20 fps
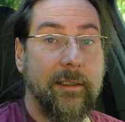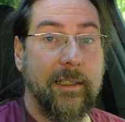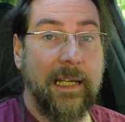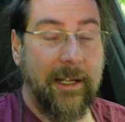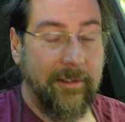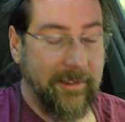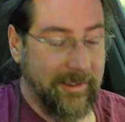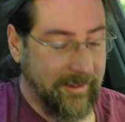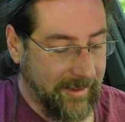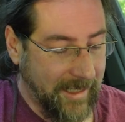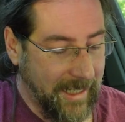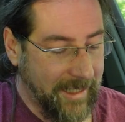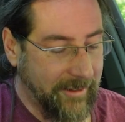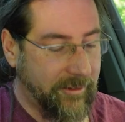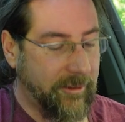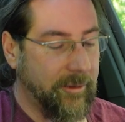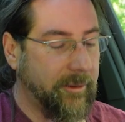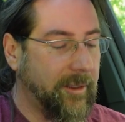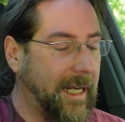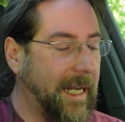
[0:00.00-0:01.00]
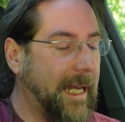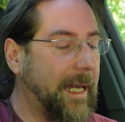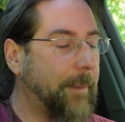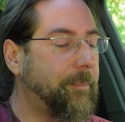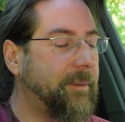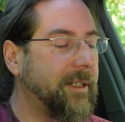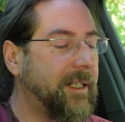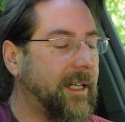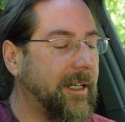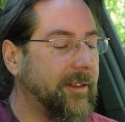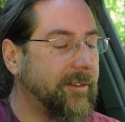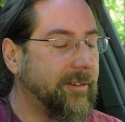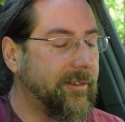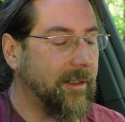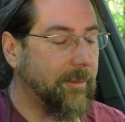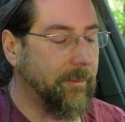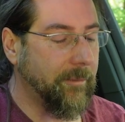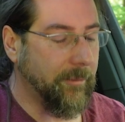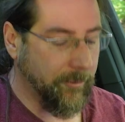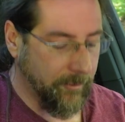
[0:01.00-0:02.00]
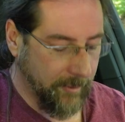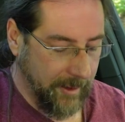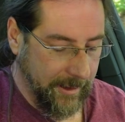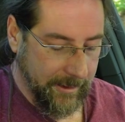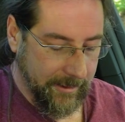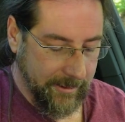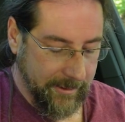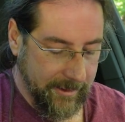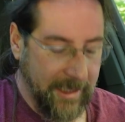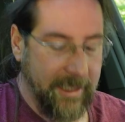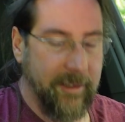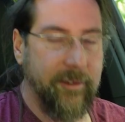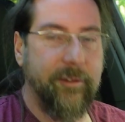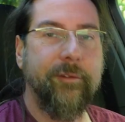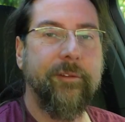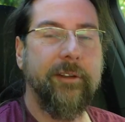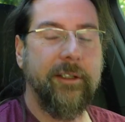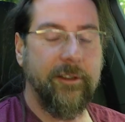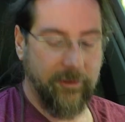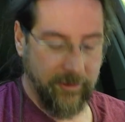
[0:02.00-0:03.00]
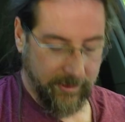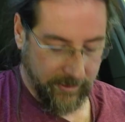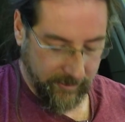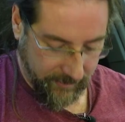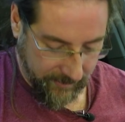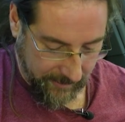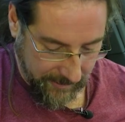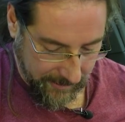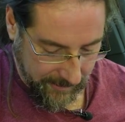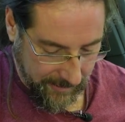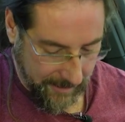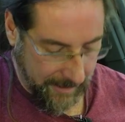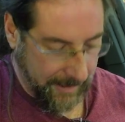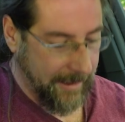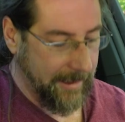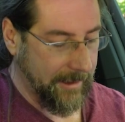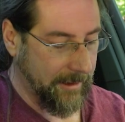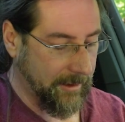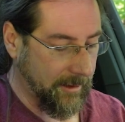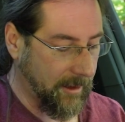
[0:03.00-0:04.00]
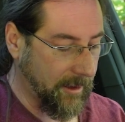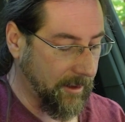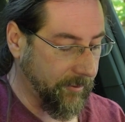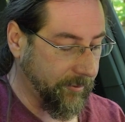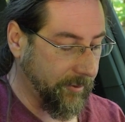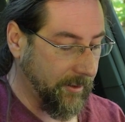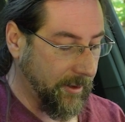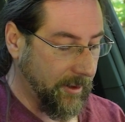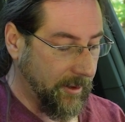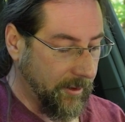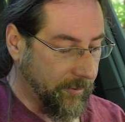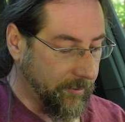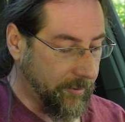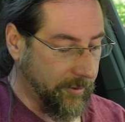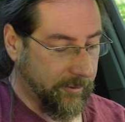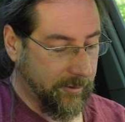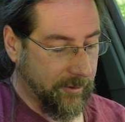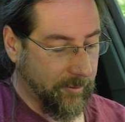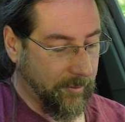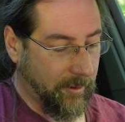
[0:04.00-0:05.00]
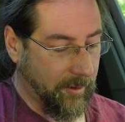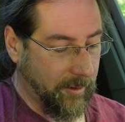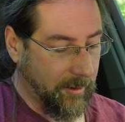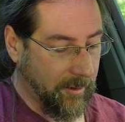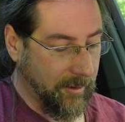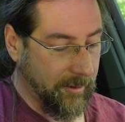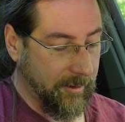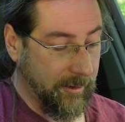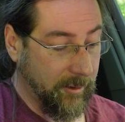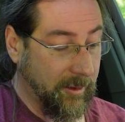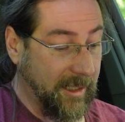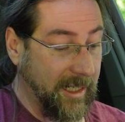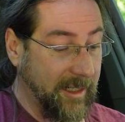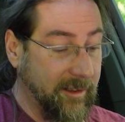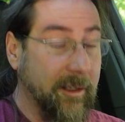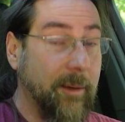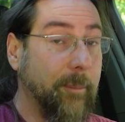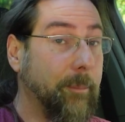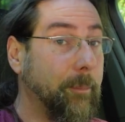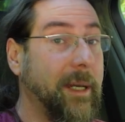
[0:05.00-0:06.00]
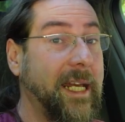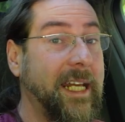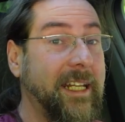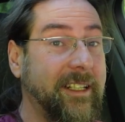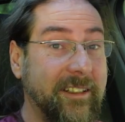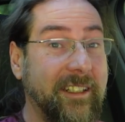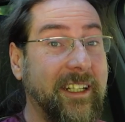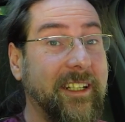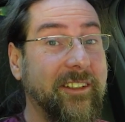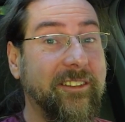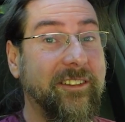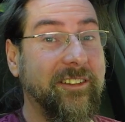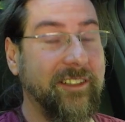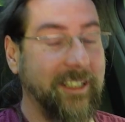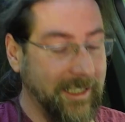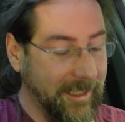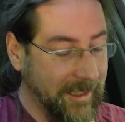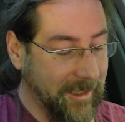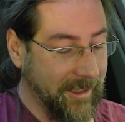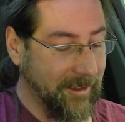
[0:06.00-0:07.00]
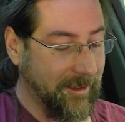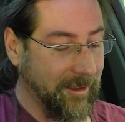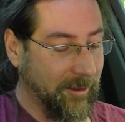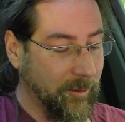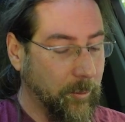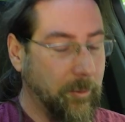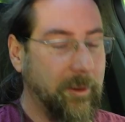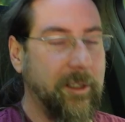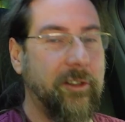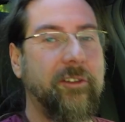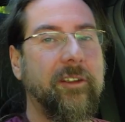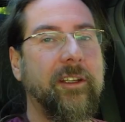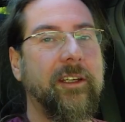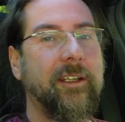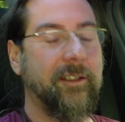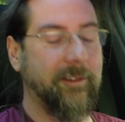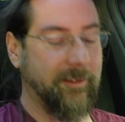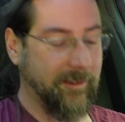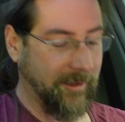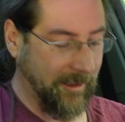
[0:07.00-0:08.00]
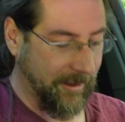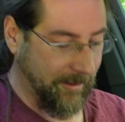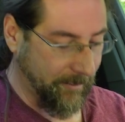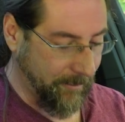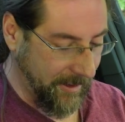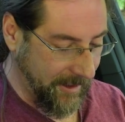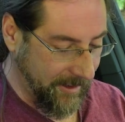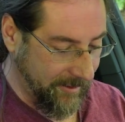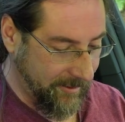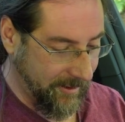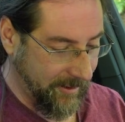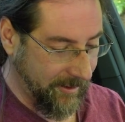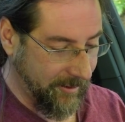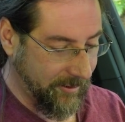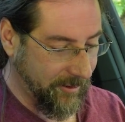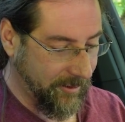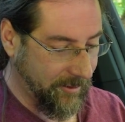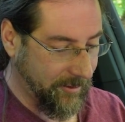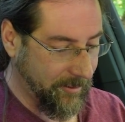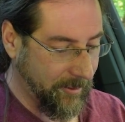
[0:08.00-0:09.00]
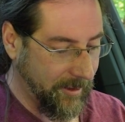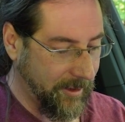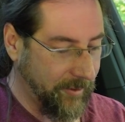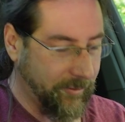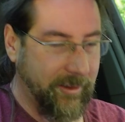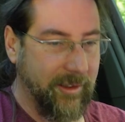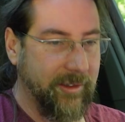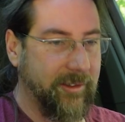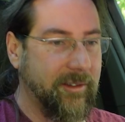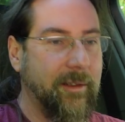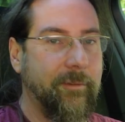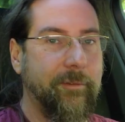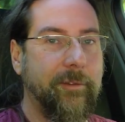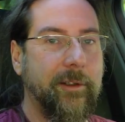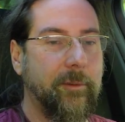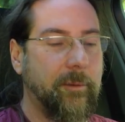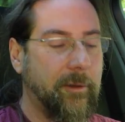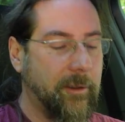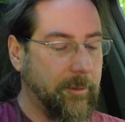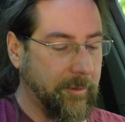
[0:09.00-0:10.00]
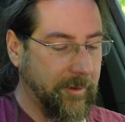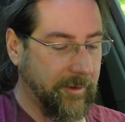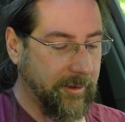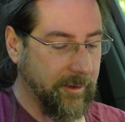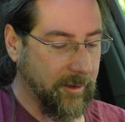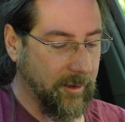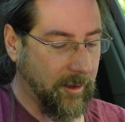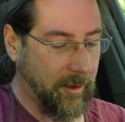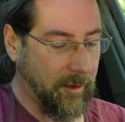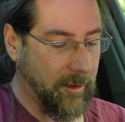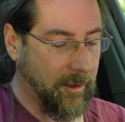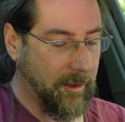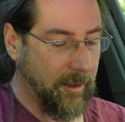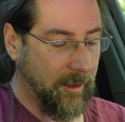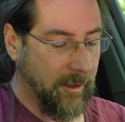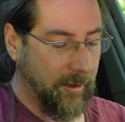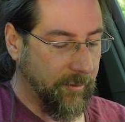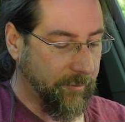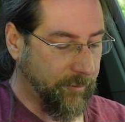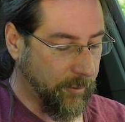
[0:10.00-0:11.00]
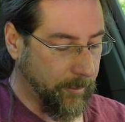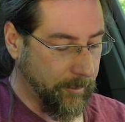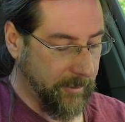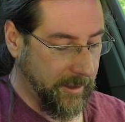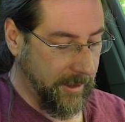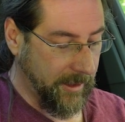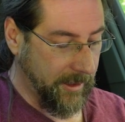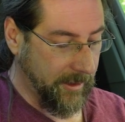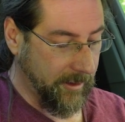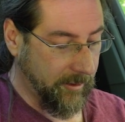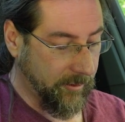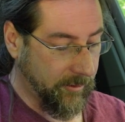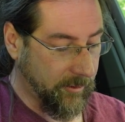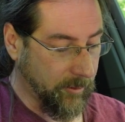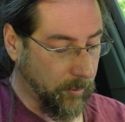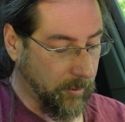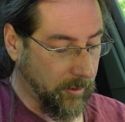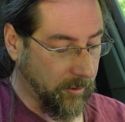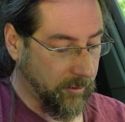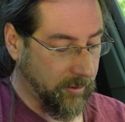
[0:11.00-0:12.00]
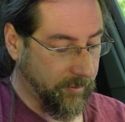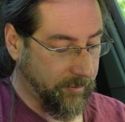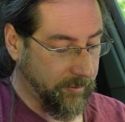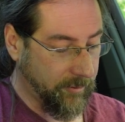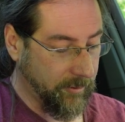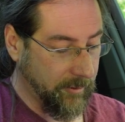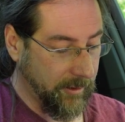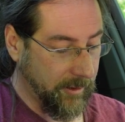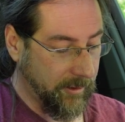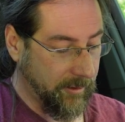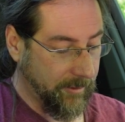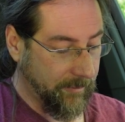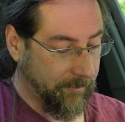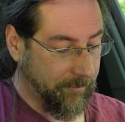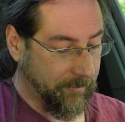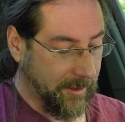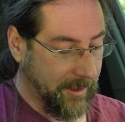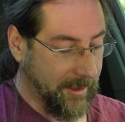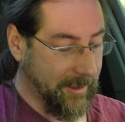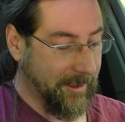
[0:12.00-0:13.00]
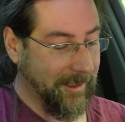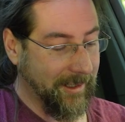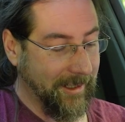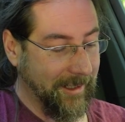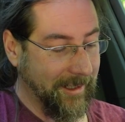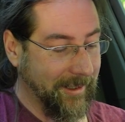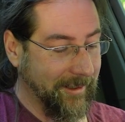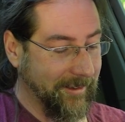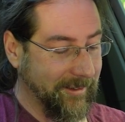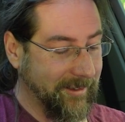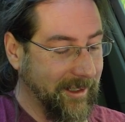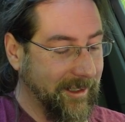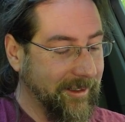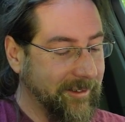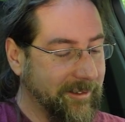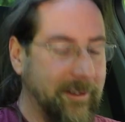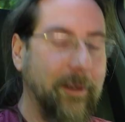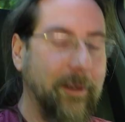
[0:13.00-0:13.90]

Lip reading: Now let's get to the app. It has some real nice features that I love. First of all, you get maintenance needed, which is amazing. So if there's something wrong with the car, for me it is the washer fluid since